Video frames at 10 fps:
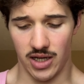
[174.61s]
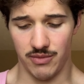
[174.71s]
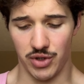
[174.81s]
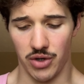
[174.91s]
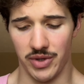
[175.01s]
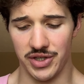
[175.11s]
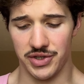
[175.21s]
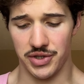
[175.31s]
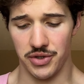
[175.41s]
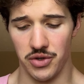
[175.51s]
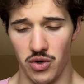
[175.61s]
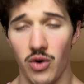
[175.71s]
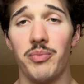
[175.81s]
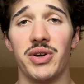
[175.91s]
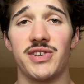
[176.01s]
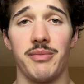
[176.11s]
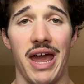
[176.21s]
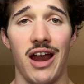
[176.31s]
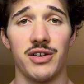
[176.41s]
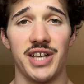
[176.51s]
am going to put some
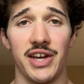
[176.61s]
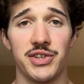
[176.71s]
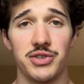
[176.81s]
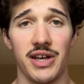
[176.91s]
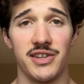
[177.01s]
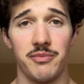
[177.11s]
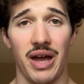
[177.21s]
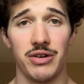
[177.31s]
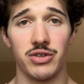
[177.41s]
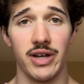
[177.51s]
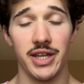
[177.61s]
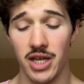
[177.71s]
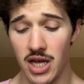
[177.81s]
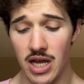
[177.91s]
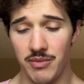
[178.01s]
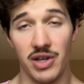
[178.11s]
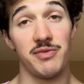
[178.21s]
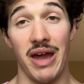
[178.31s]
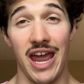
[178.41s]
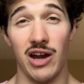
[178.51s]
hair texturizing powder in because
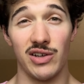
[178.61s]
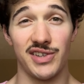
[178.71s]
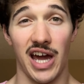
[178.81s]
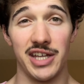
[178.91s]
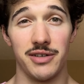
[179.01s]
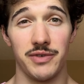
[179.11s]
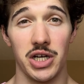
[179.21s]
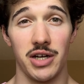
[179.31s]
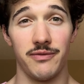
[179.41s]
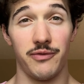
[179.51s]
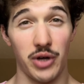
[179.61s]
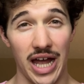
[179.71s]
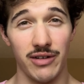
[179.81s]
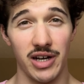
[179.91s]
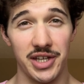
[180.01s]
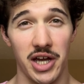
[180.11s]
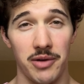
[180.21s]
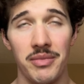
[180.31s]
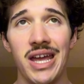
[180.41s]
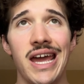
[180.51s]
my hair is kind of flat right
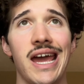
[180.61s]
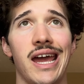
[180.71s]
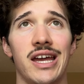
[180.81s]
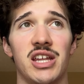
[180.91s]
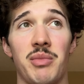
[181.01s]
now. And I'm